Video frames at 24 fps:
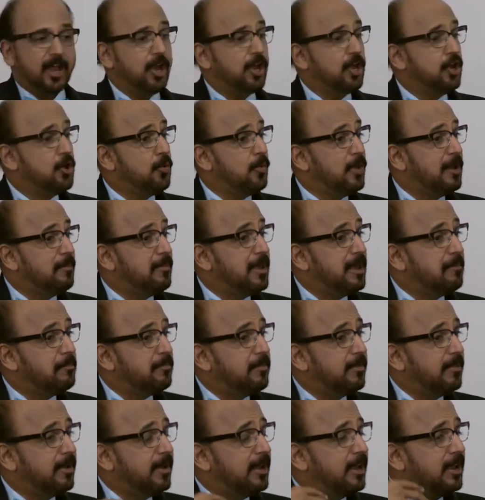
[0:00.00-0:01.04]
you will
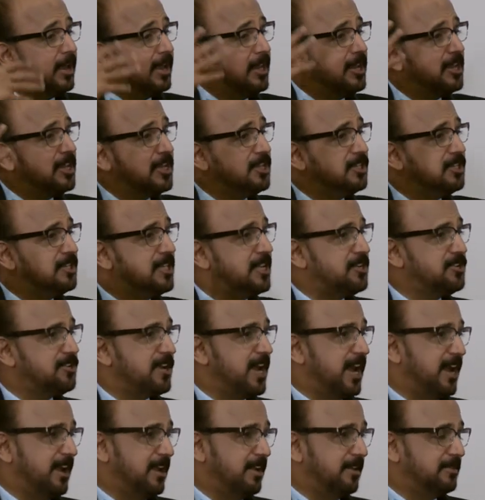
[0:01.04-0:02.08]
be increasing the
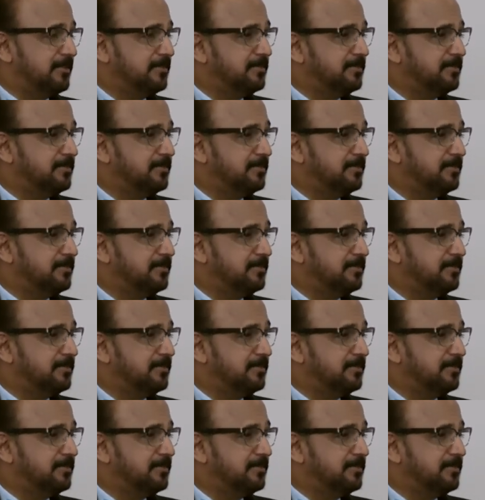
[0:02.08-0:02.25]
trade.